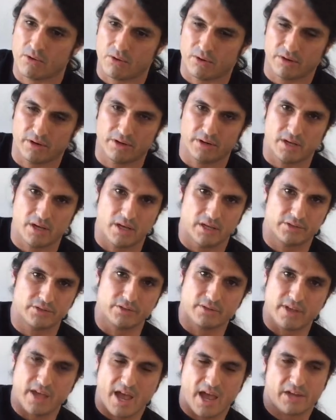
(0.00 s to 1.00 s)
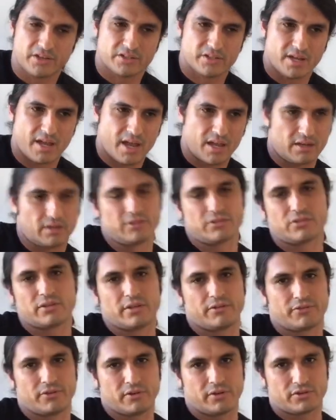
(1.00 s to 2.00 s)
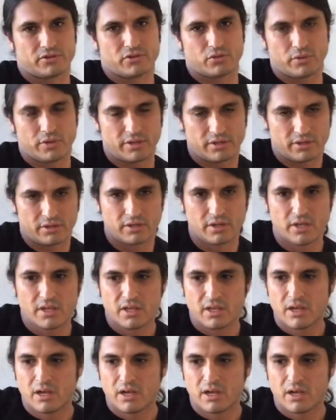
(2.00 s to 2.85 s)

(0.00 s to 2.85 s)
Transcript: or do the hashtag if you're on Twitter.